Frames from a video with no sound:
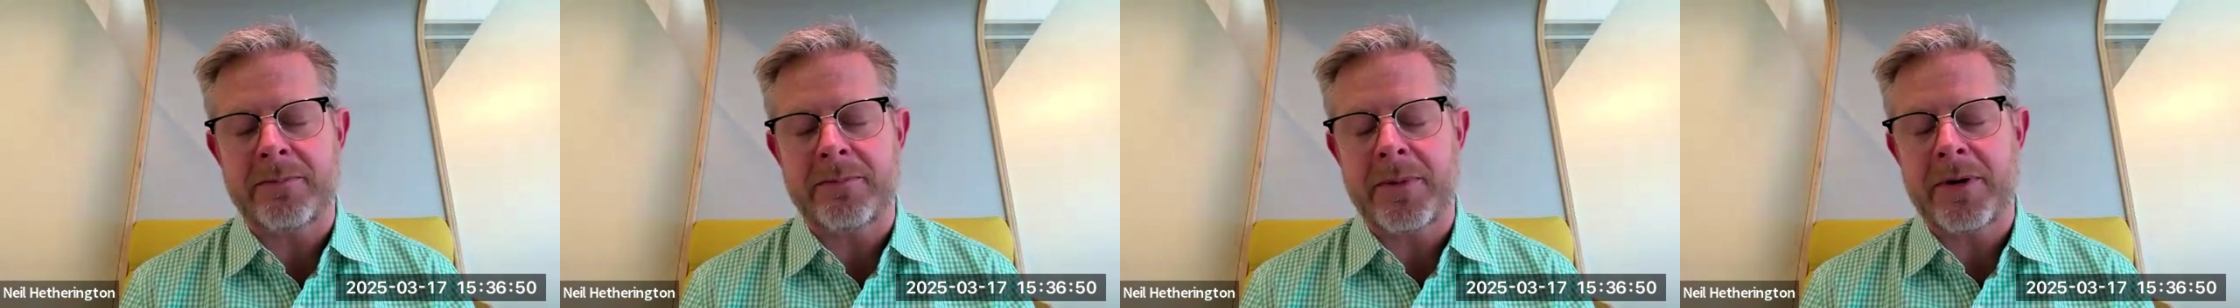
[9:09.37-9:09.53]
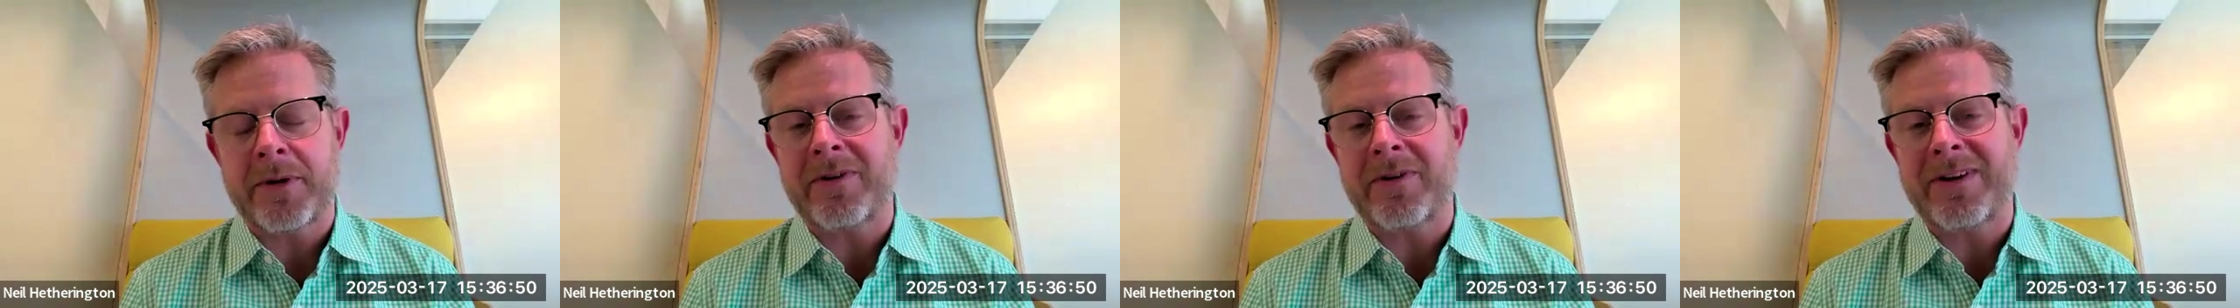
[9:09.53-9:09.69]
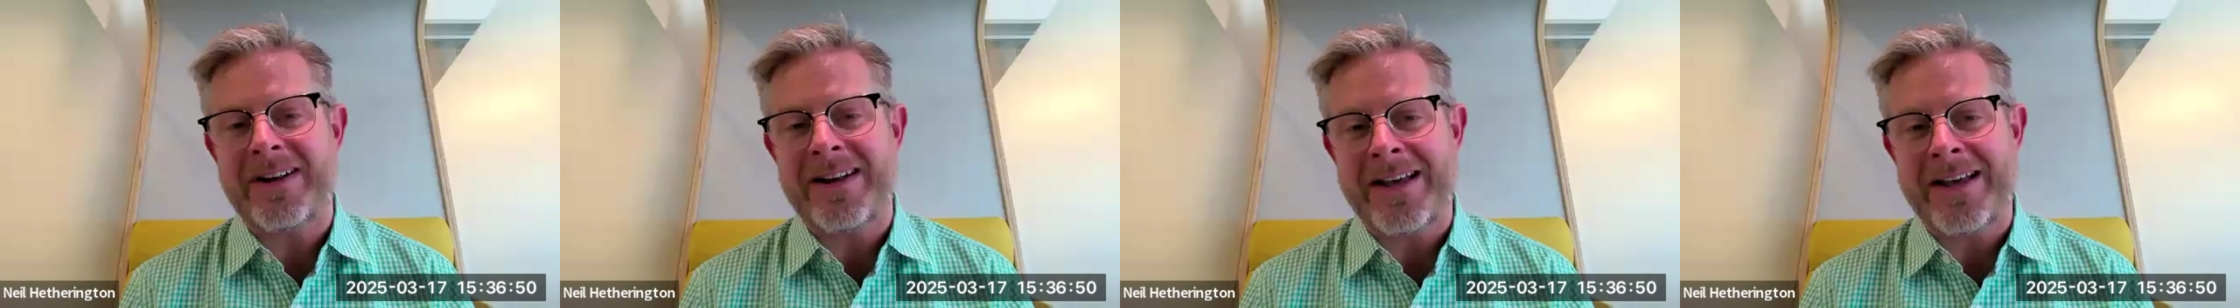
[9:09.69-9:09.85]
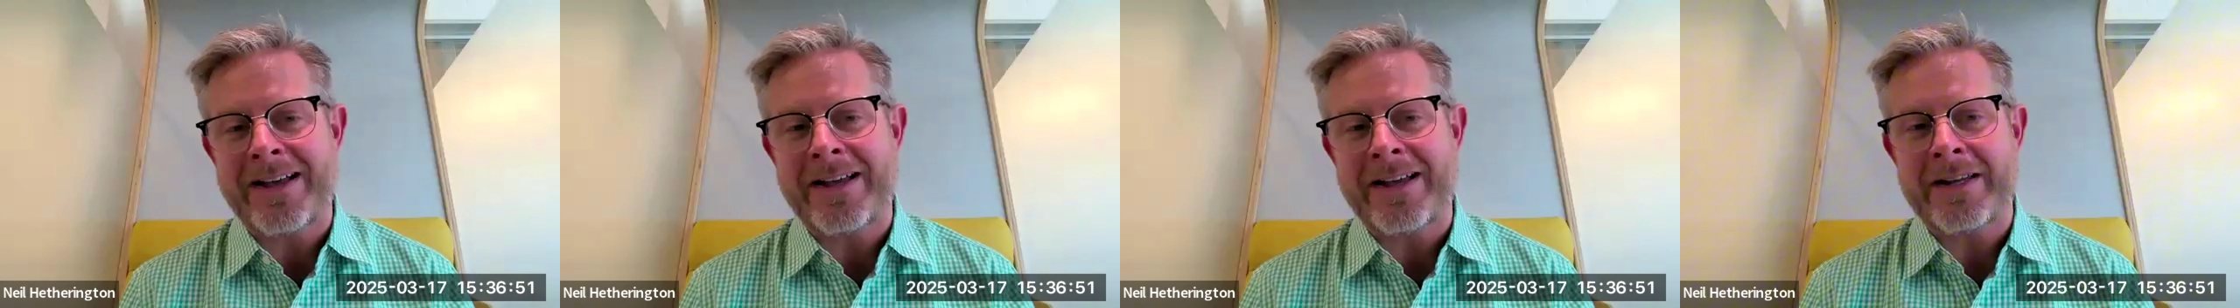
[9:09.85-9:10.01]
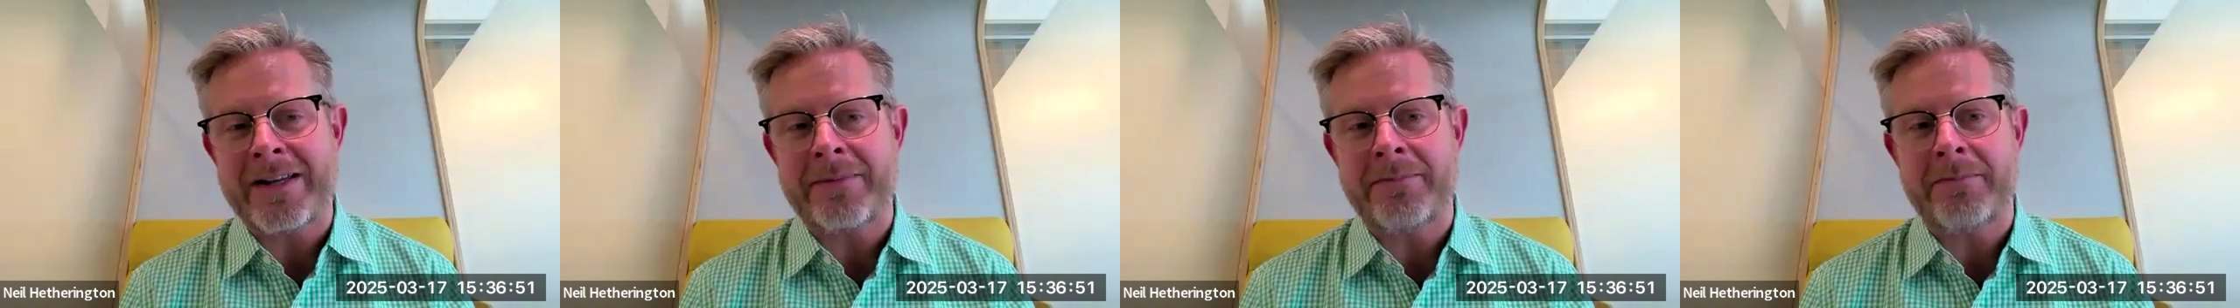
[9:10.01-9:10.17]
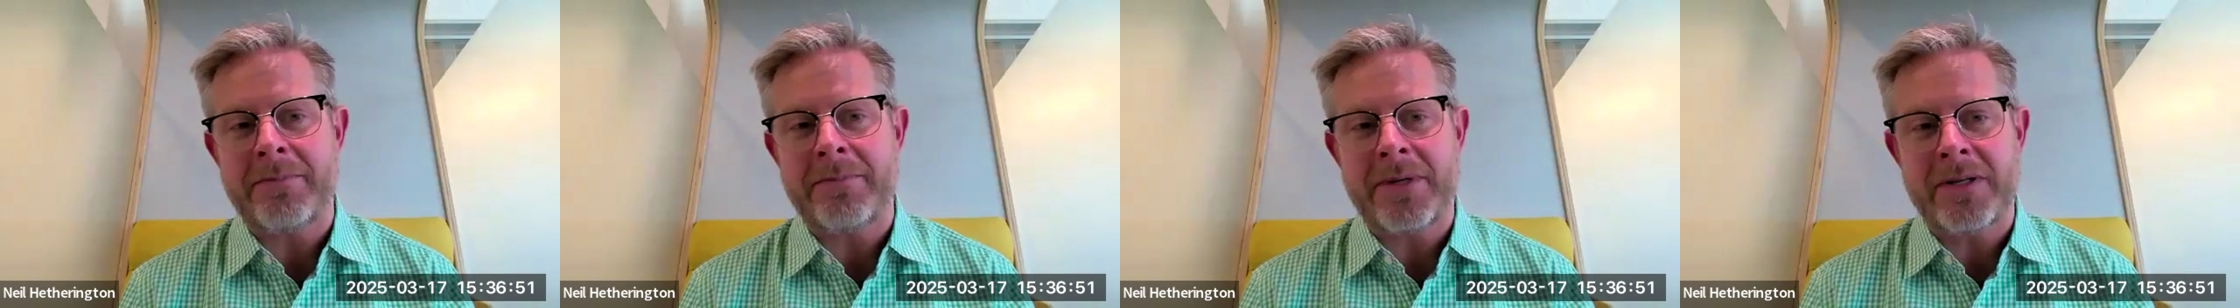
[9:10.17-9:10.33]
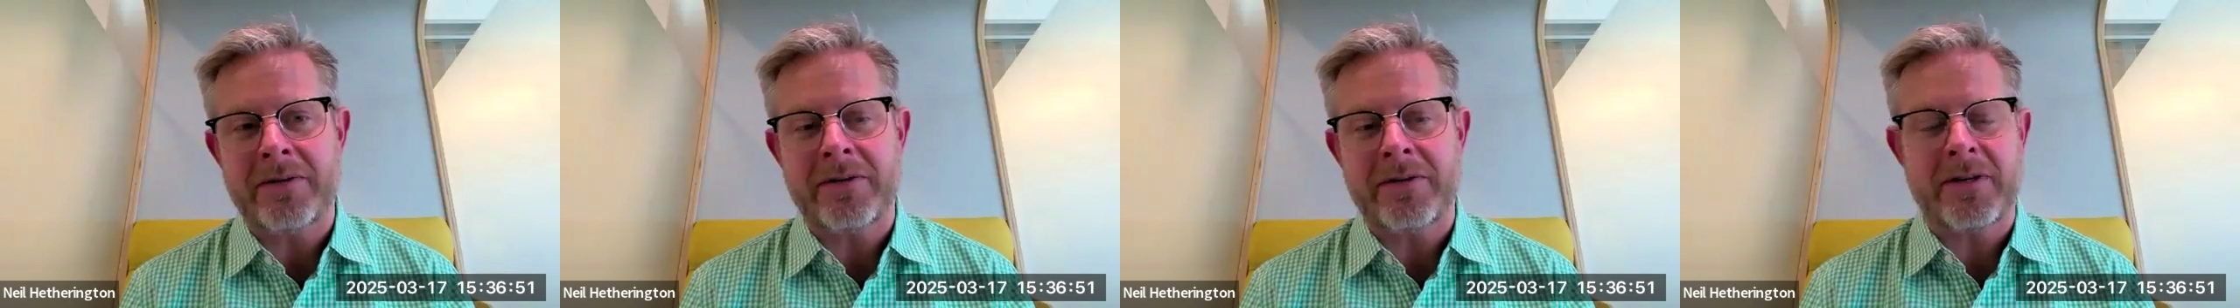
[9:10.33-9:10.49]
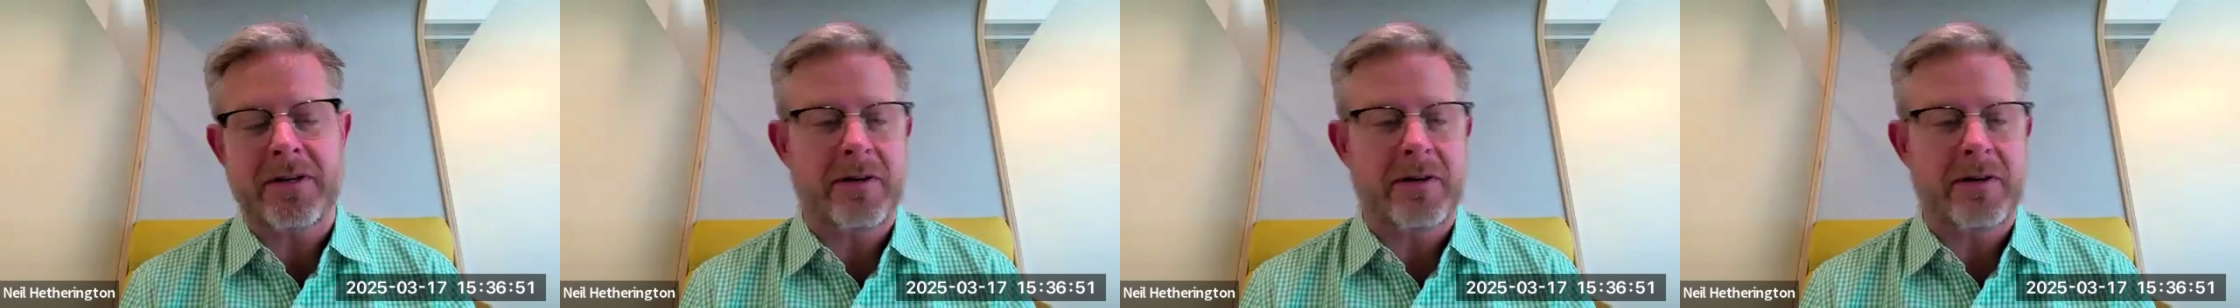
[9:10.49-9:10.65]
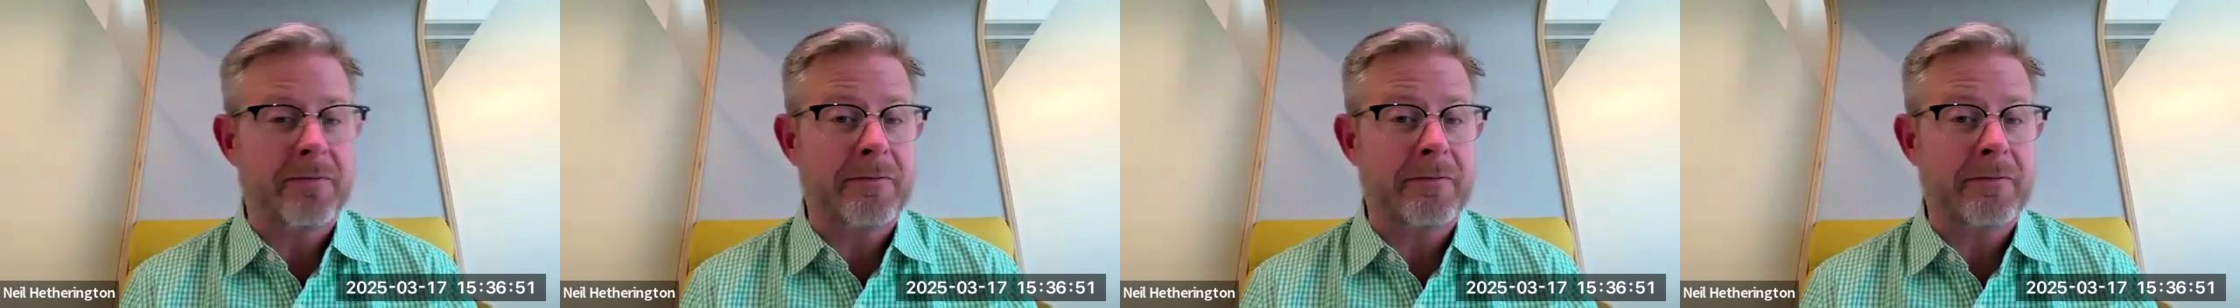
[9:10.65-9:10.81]
About 9
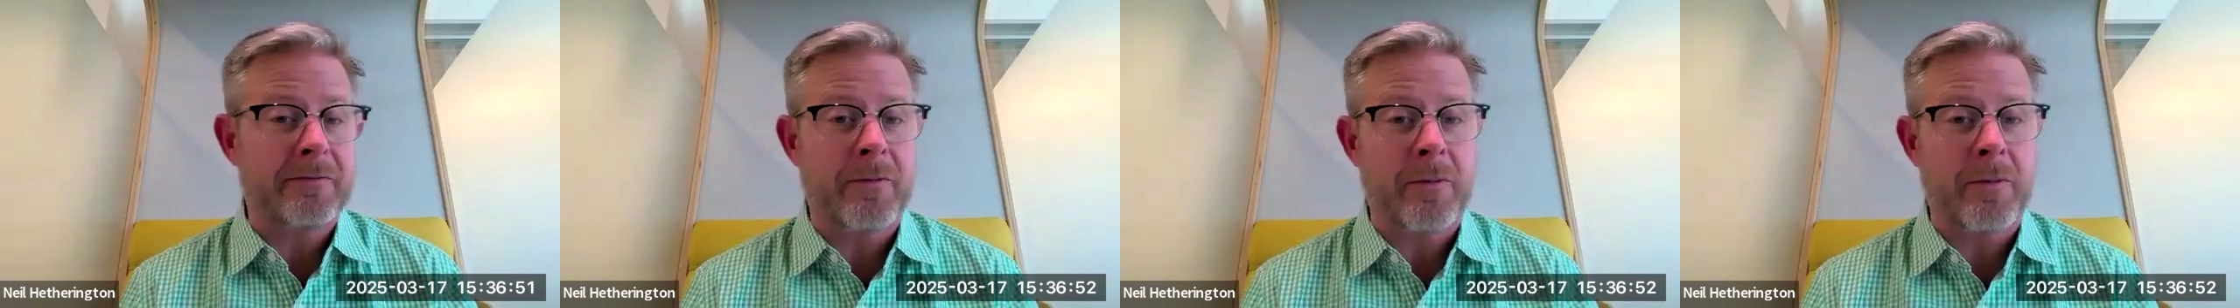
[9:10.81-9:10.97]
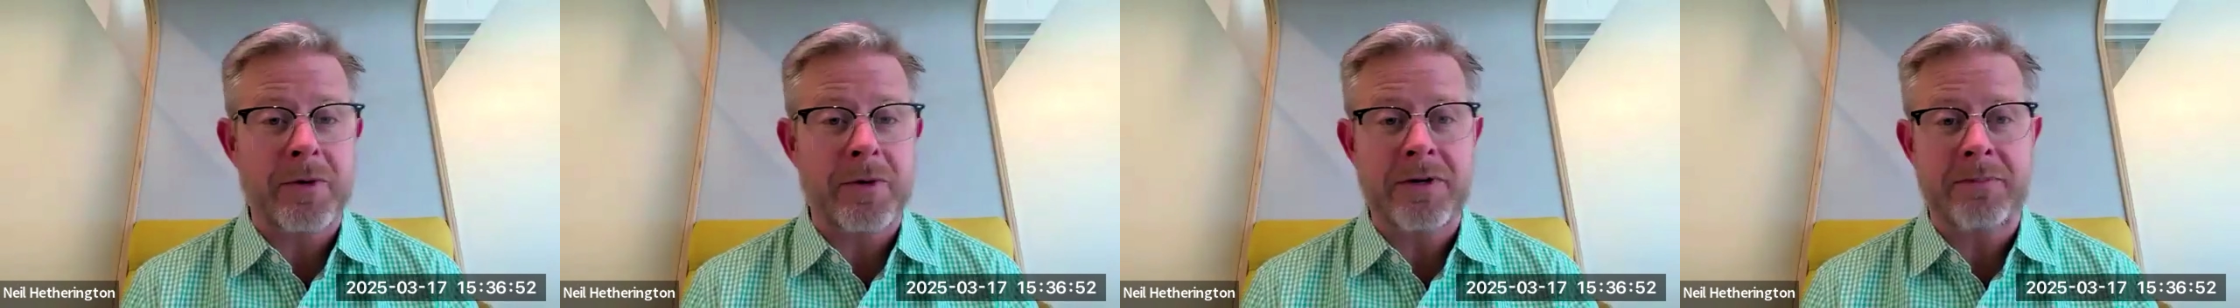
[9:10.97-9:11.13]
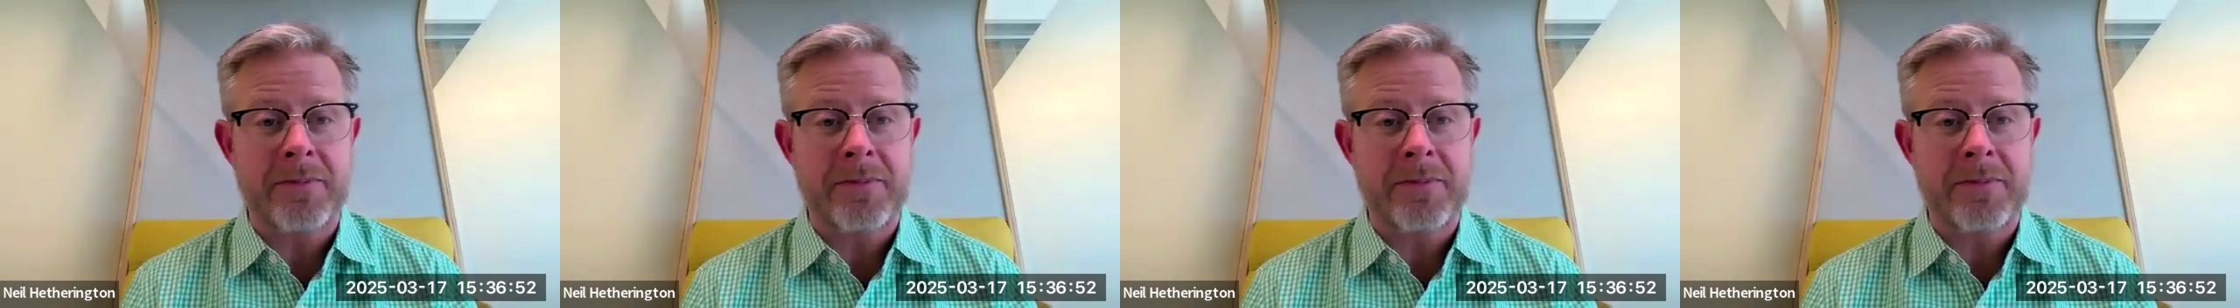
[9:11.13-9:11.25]
million of 40